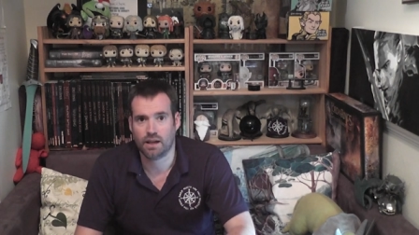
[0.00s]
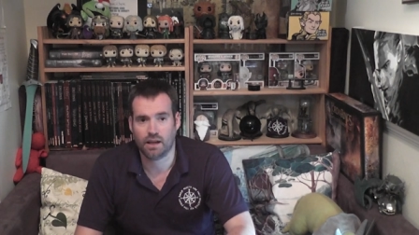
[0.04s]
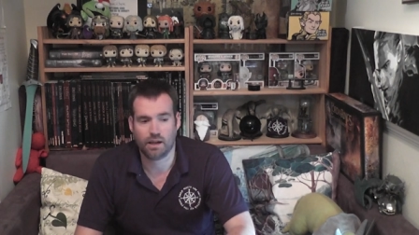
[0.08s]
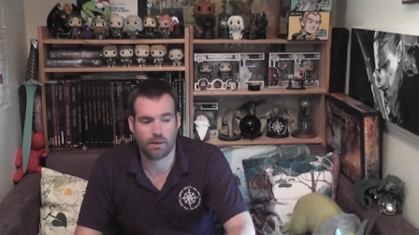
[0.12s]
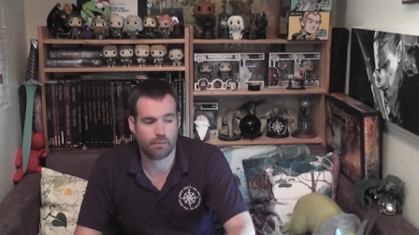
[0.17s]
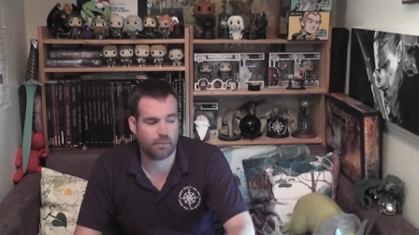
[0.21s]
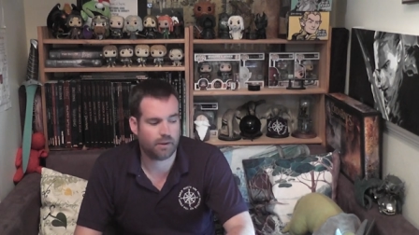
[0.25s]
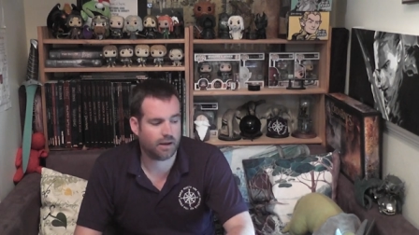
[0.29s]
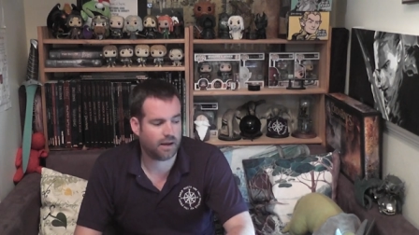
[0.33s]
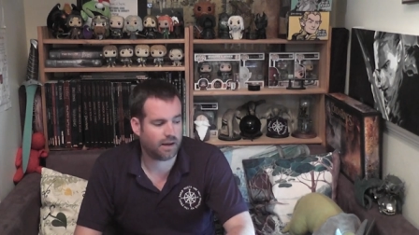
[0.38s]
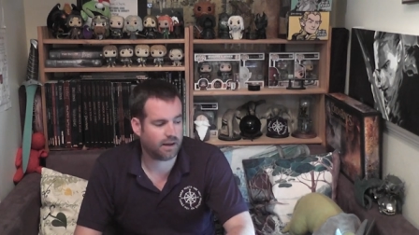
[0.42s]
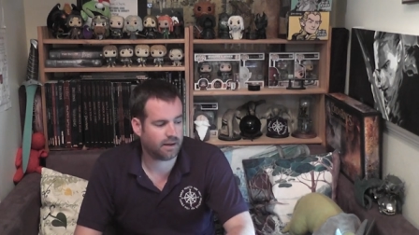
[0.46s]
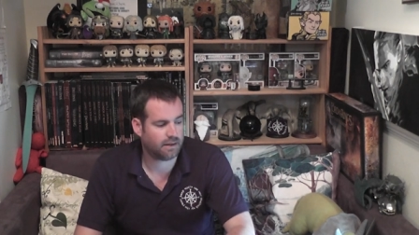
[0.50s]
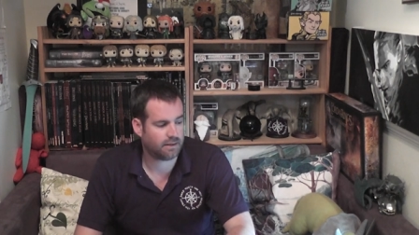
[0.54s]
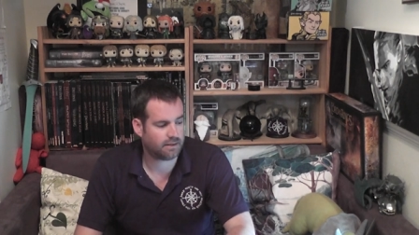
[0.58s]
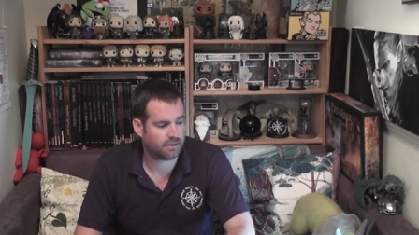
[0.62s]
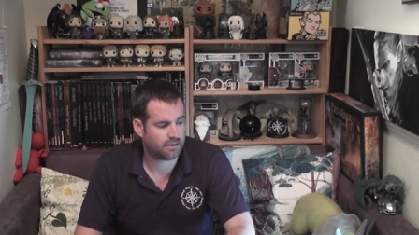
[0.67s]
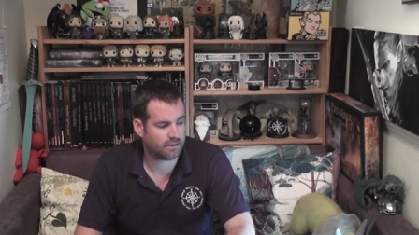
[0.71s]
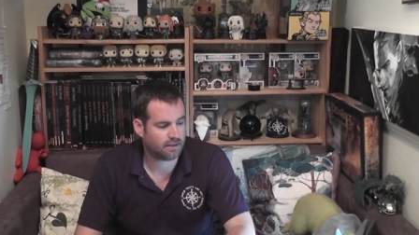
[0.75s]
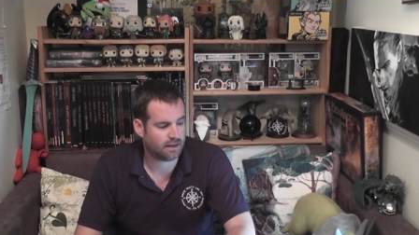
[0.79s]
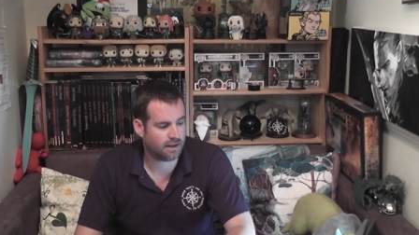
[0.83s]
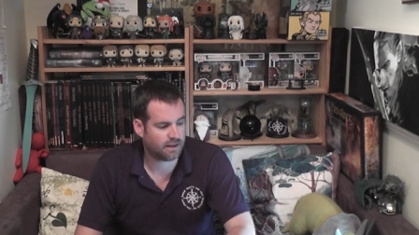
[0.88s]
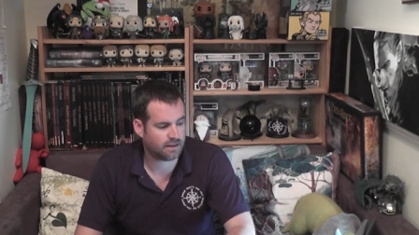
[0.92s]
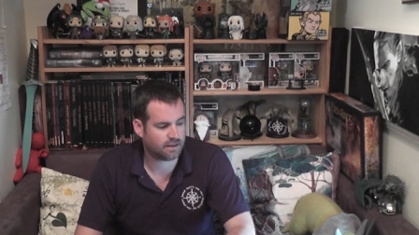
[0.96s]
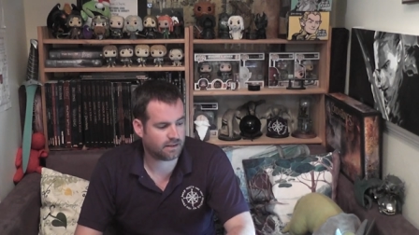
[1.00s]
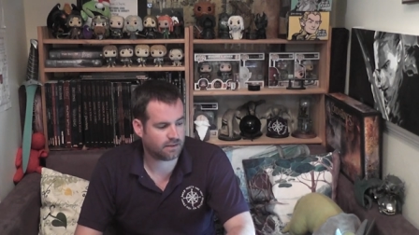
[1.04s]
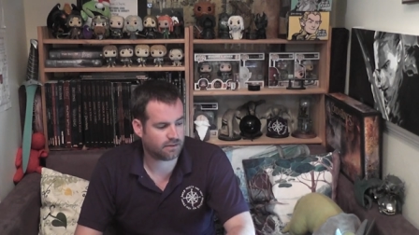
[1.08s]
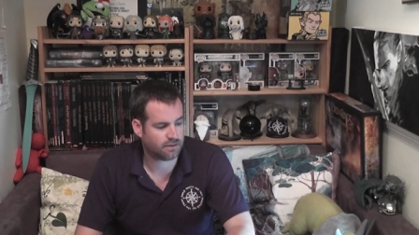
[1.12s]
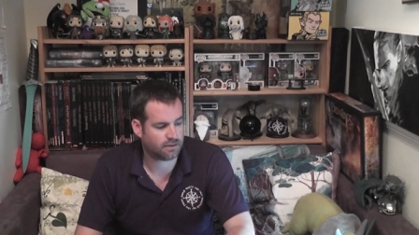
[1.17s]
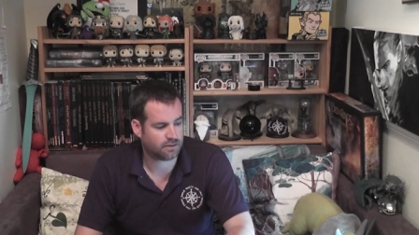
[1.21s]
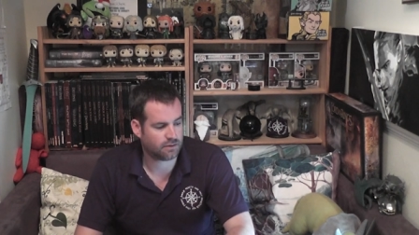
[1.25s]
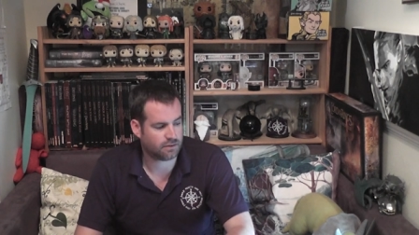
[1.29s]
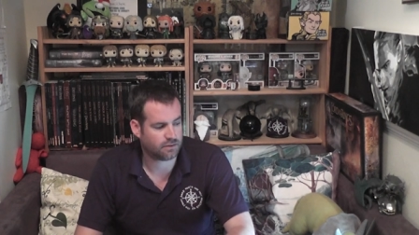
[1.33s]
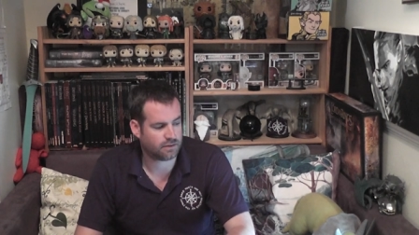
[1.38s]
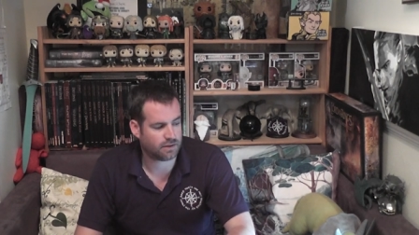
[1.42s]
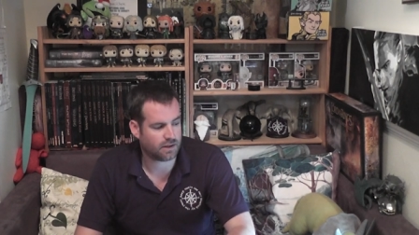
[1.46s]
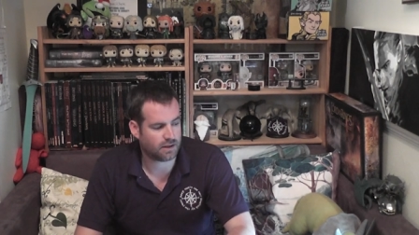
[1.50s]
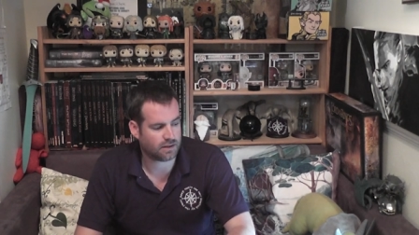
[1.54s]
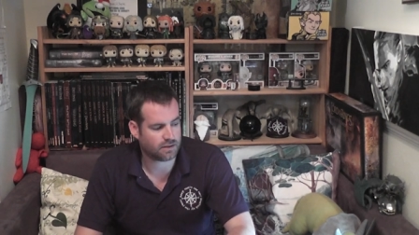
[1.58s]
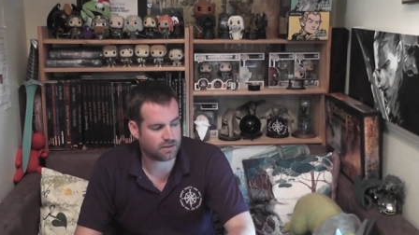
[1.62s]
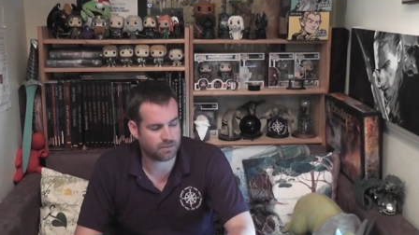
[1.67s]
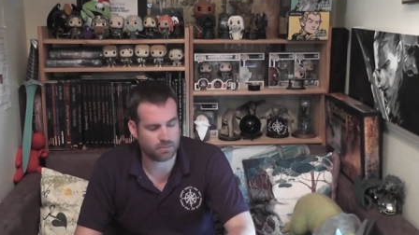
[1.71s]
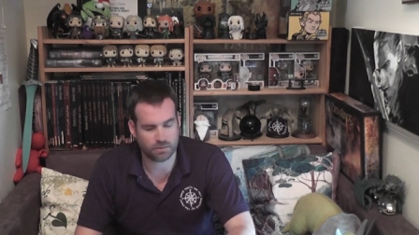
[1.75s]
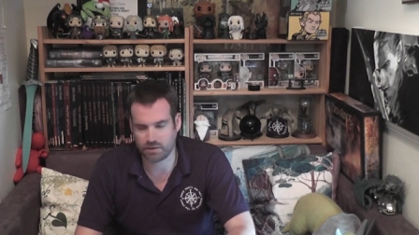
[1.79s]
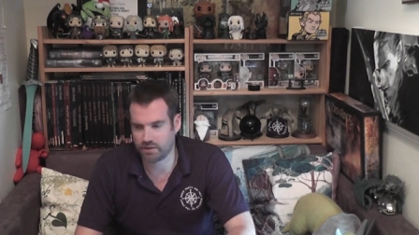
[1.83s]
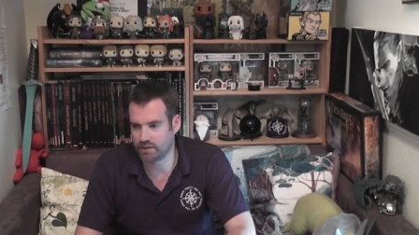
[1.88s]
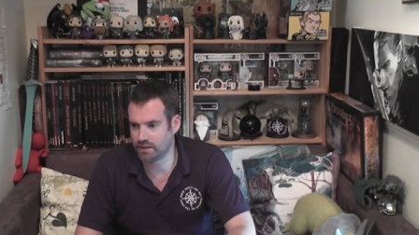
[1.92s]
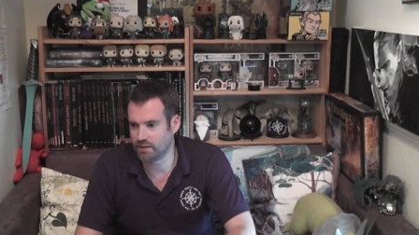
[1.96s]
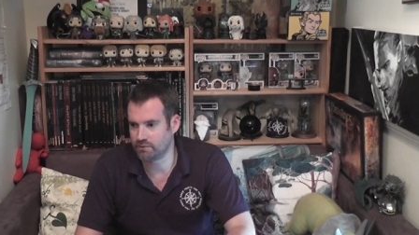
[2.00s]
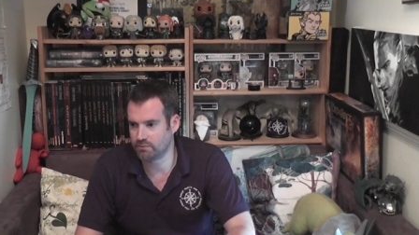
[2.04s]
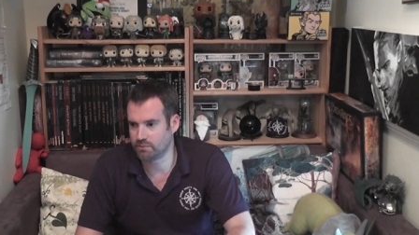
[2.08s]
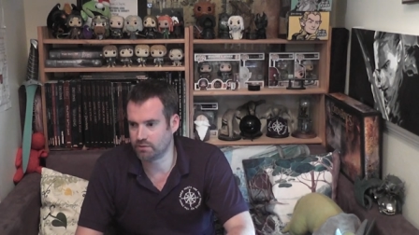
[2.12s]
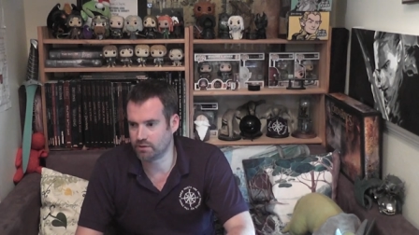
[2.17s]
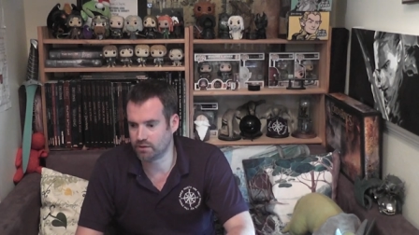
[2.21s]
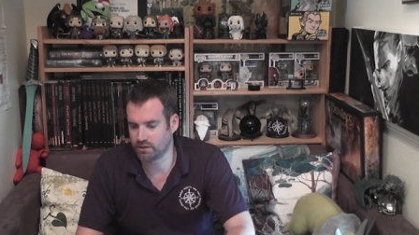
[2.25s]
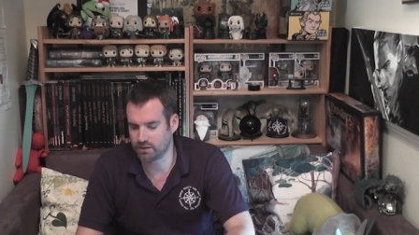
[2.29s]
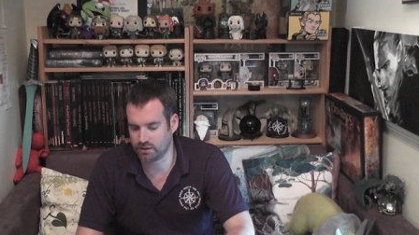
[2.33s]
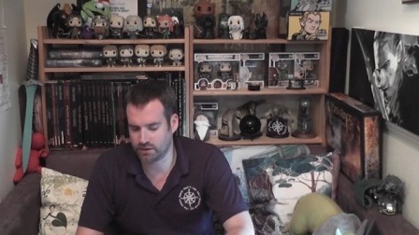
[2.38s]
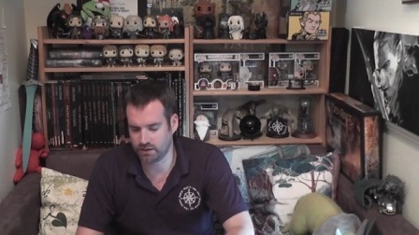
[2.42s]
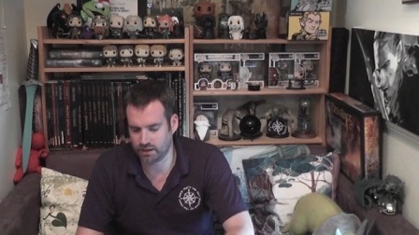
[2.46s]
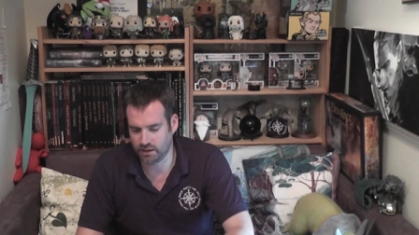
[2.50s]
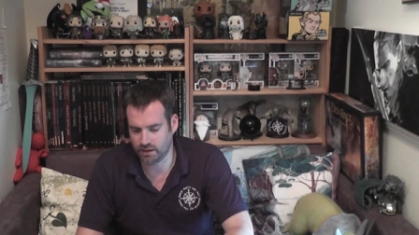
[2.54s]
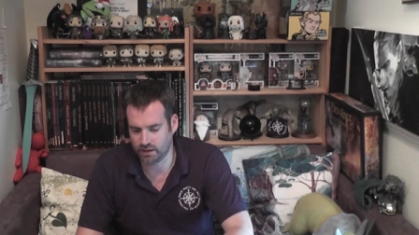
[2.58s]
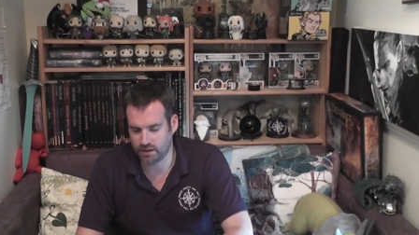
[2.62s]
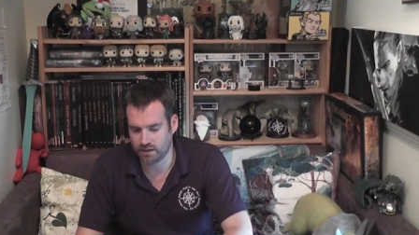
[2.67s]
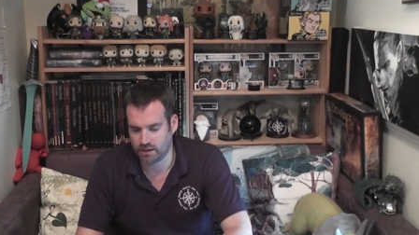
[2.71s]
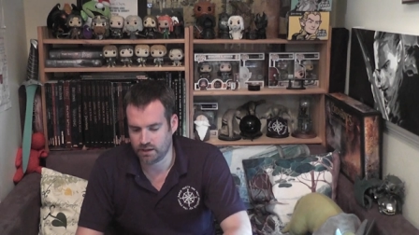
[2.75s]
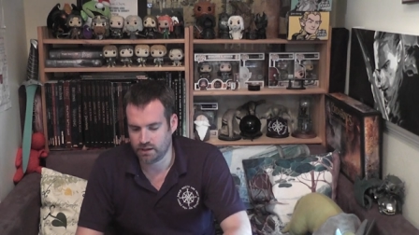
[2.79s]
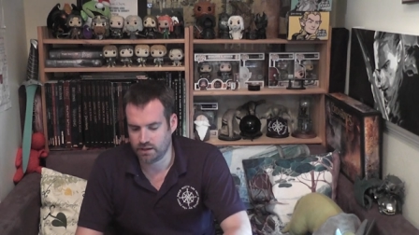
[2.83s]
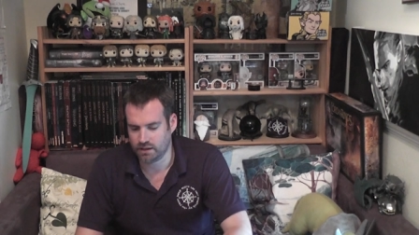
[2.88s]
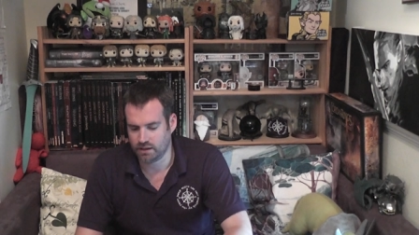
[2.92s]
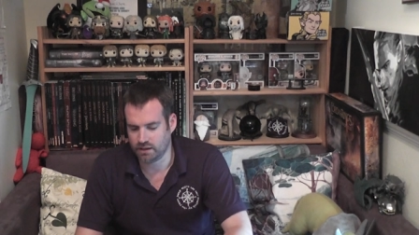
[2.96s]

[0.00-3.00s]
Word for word: Um, as, as I've sort of touched upon in that vlog, I think,